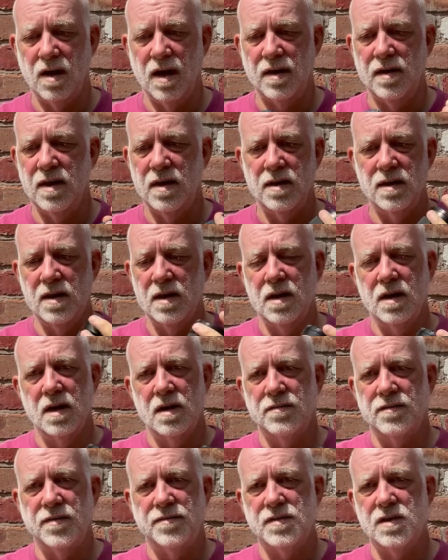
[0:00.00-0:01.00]
the
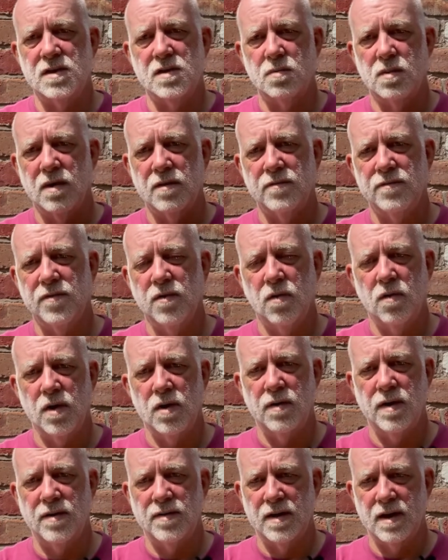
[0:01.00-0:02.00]
50 to 140 or
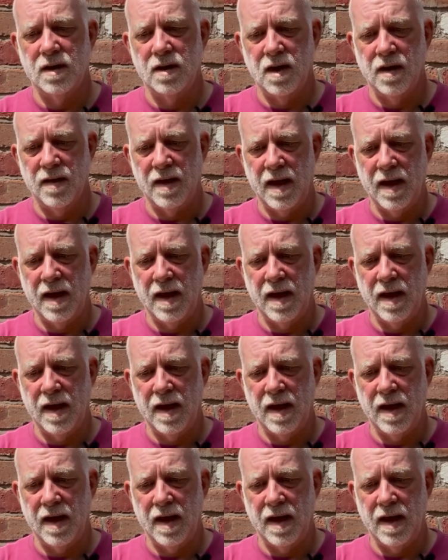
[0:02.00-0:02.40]
anything like that.